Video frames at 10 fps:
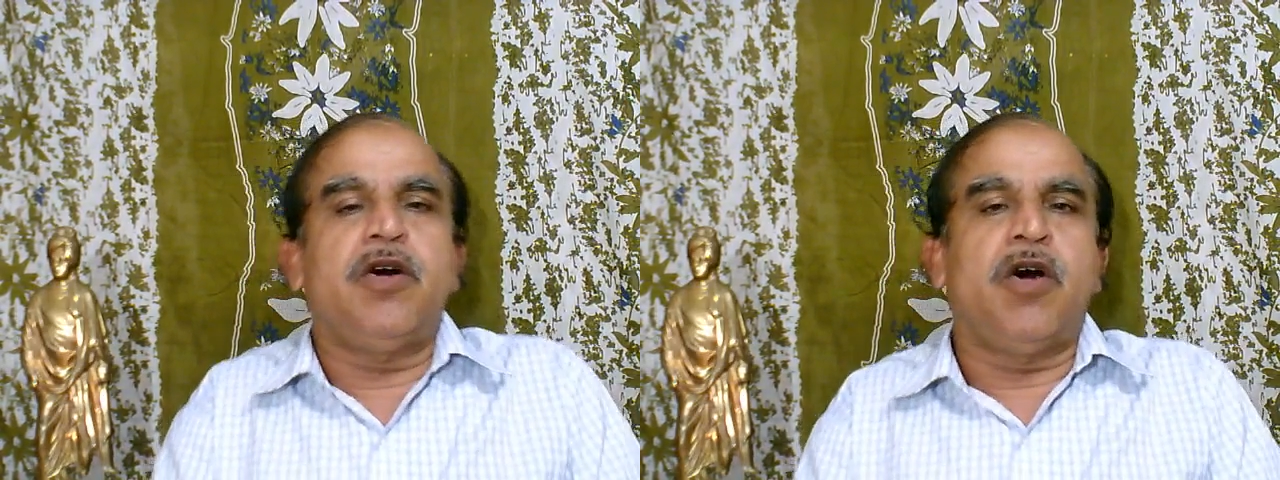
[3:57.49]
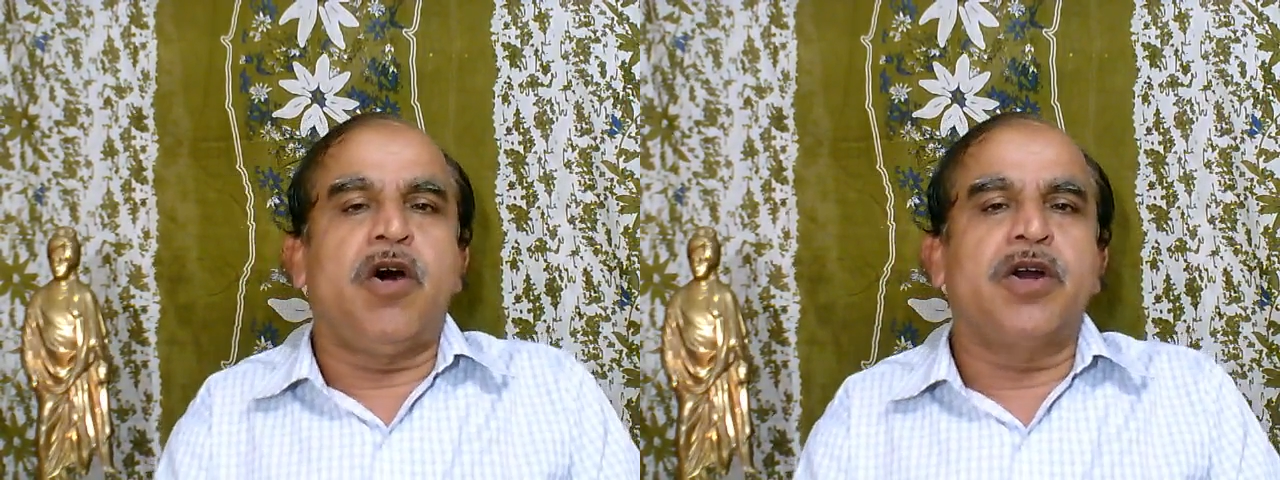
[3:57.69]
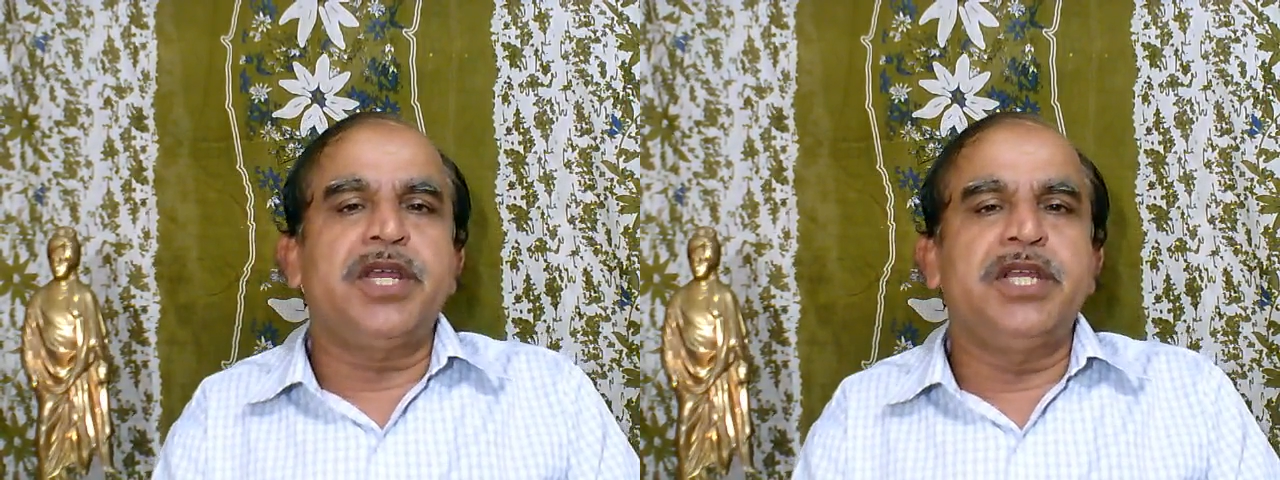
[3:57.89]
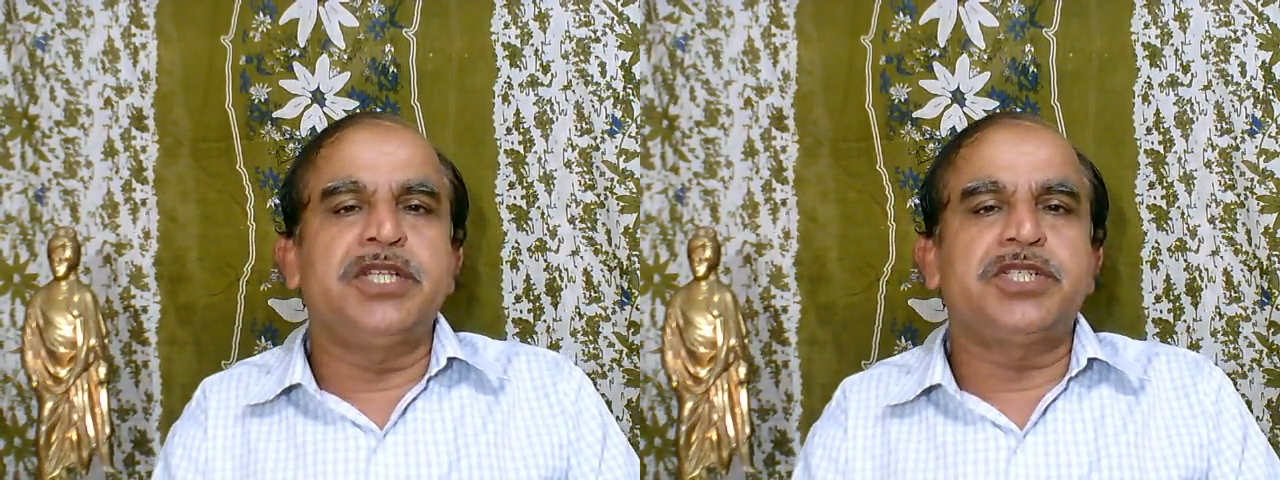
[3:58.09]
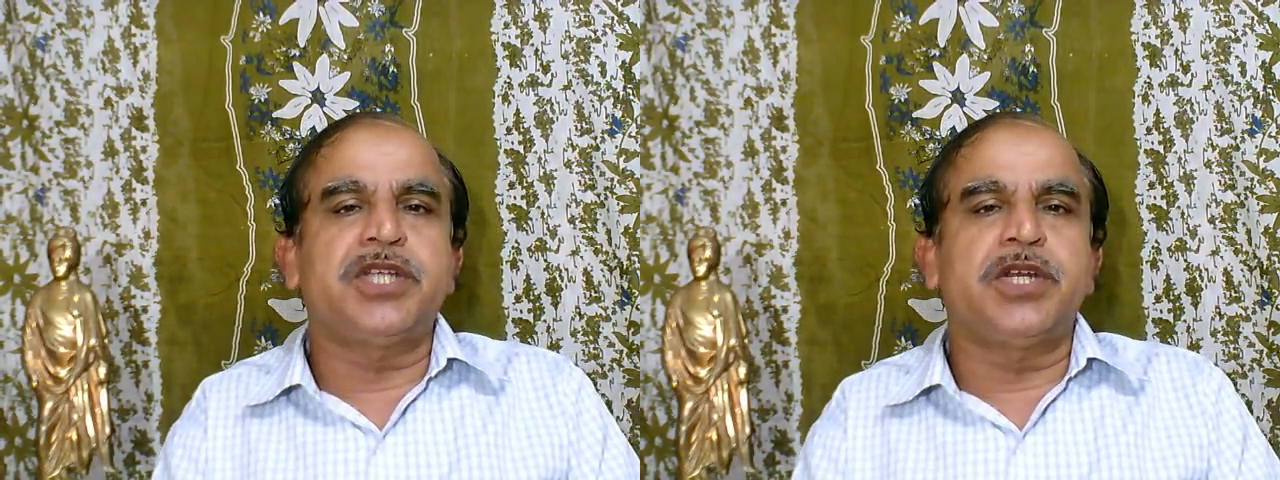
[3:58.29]
or
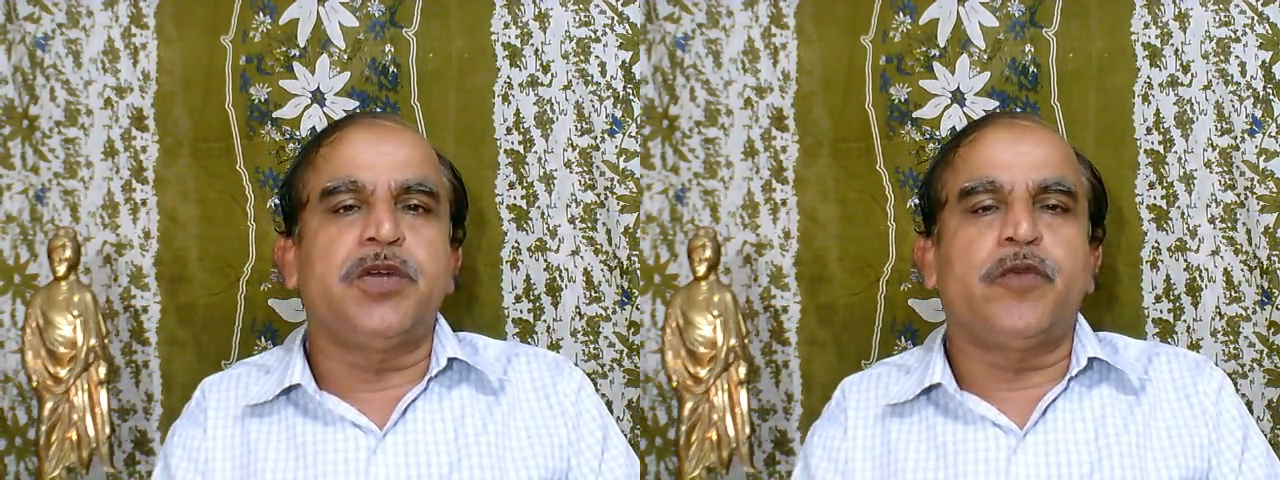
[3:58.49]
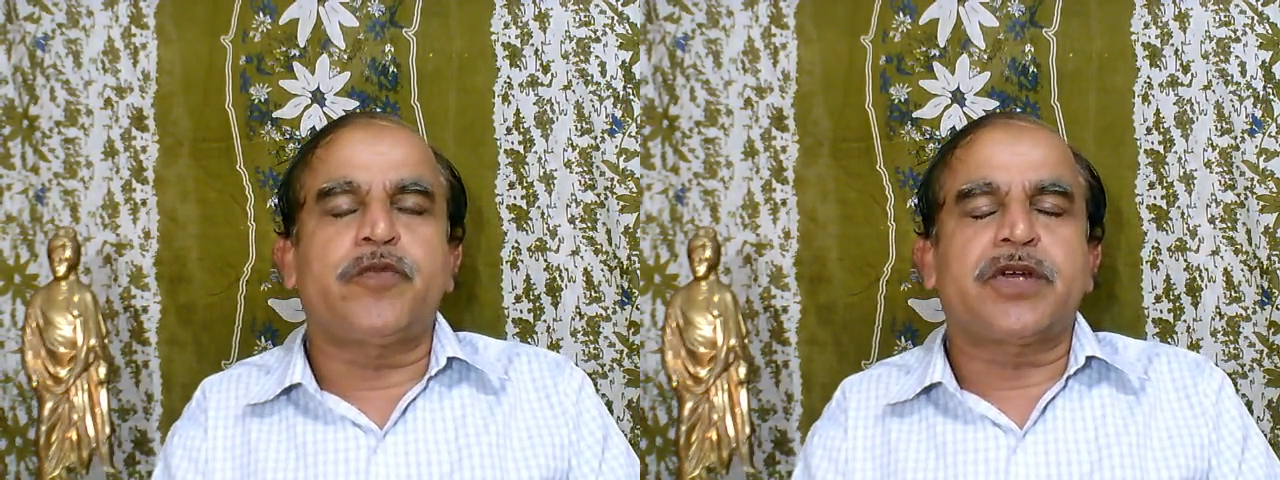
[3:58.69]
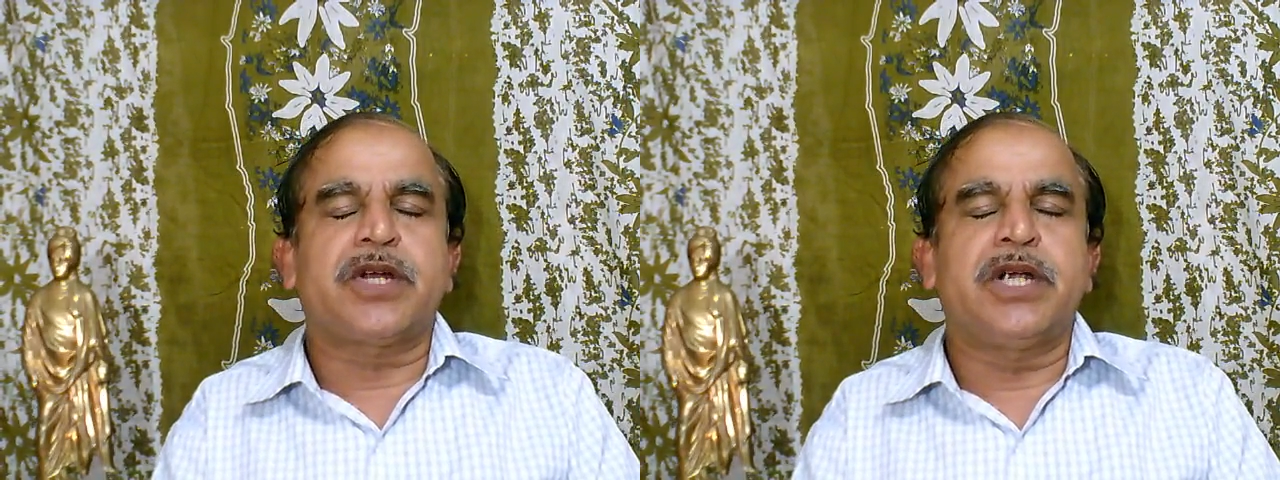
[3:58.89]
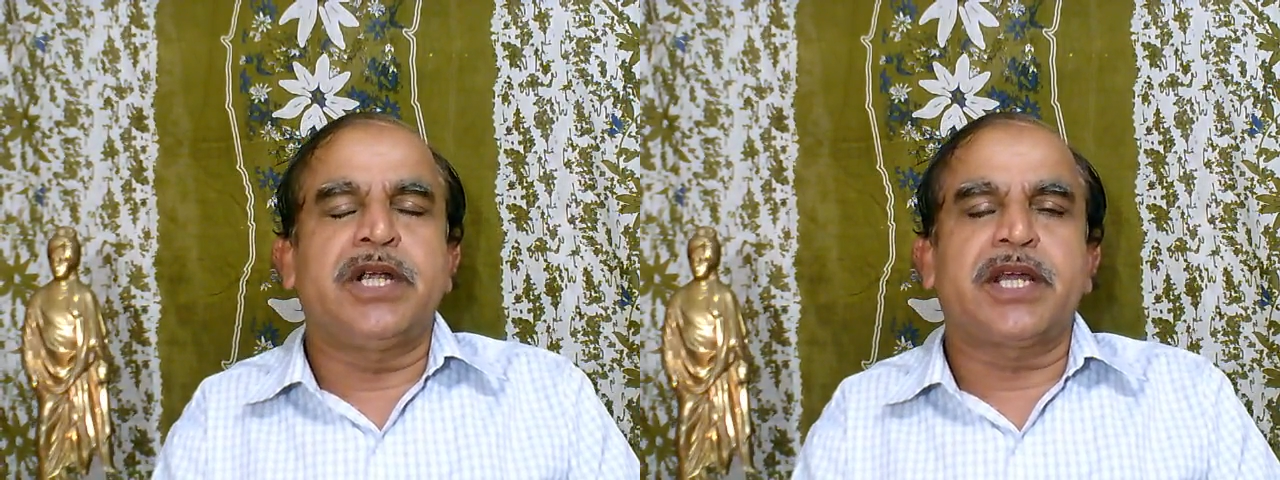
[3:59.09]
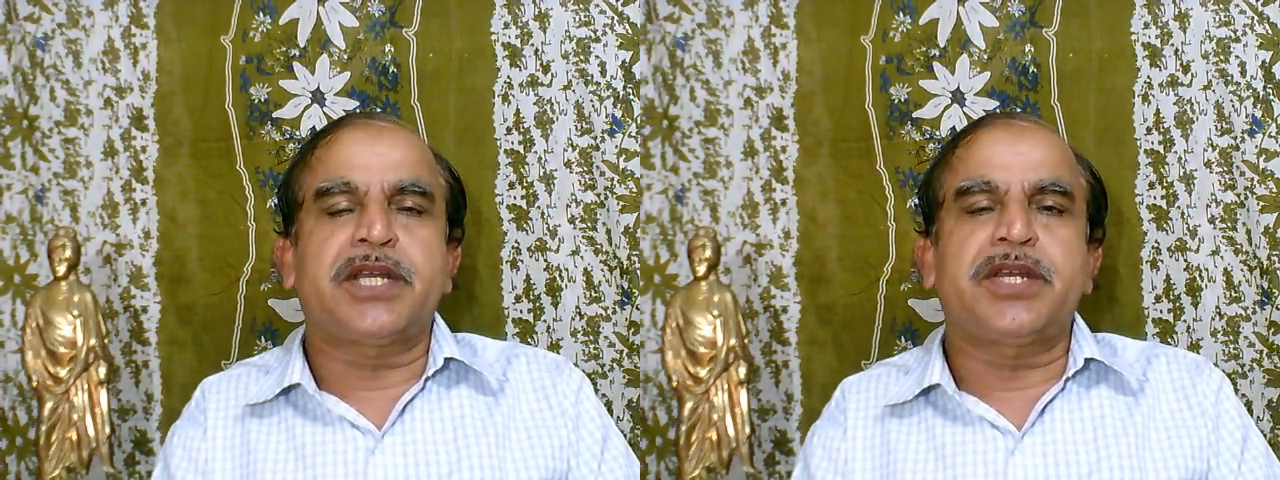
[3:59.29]
instead of
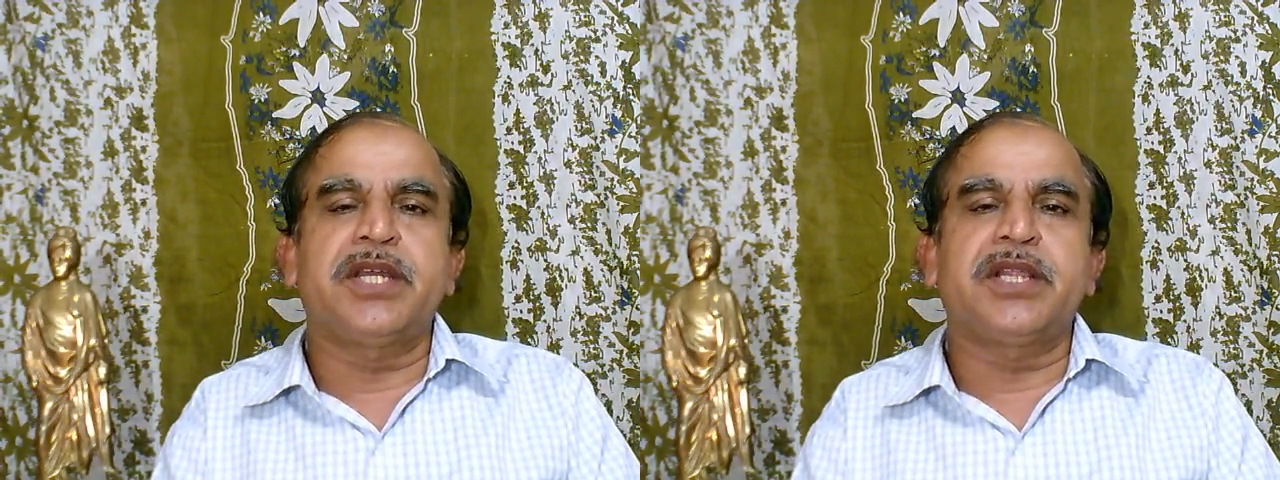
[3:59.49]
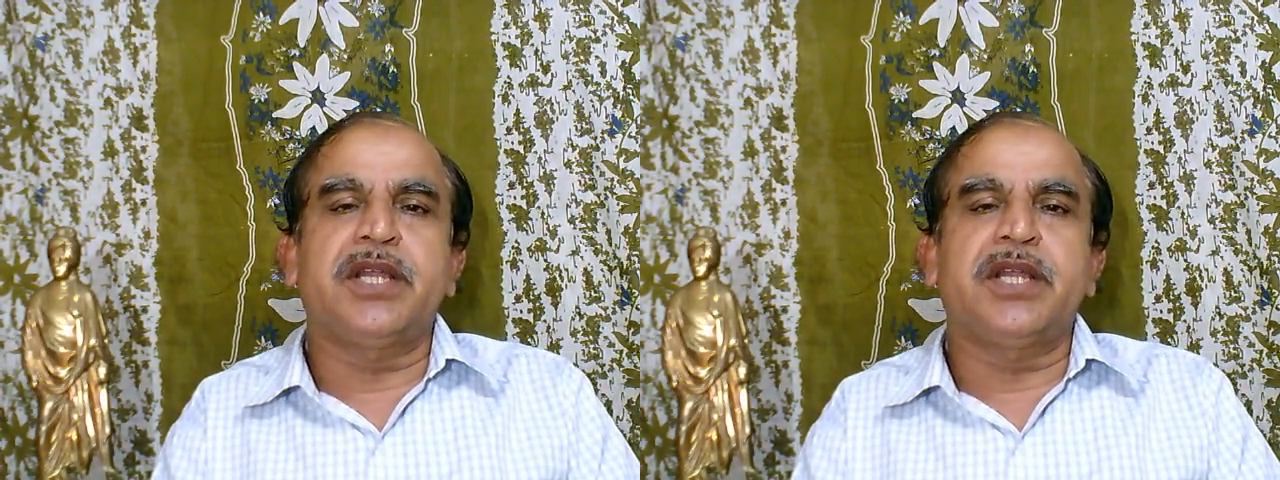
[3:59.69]
conducting